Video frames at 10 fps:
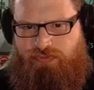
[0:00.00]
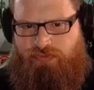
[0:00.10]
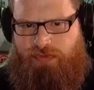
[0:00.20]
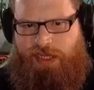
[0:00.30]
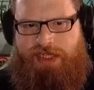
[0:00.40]

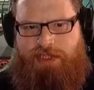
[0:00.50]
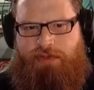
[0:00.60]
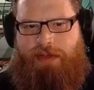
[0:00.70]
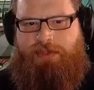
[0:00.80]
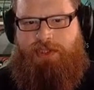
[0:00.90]
And this
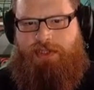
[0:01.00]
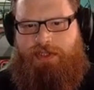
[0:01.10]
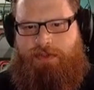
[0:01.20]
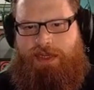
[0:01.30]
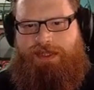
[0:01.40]
crab jerk
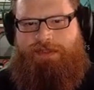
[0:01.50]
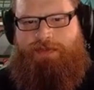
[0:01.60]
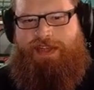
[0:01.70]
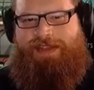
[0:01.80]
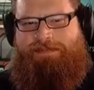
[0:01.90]
as well.
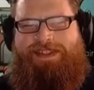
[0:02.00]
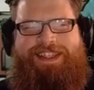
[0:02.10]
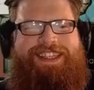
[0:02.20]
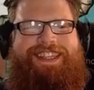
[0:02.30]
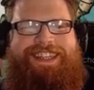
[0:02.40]
Fuck him.
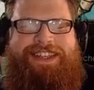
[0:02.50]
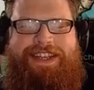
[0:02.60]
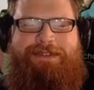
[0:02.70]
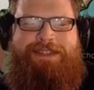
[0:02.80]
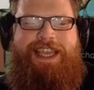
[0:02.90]

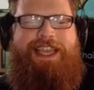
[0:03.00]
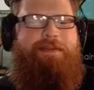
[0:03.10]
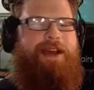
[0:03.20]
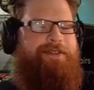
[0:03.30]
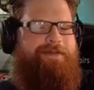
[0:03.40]
We're taking him out.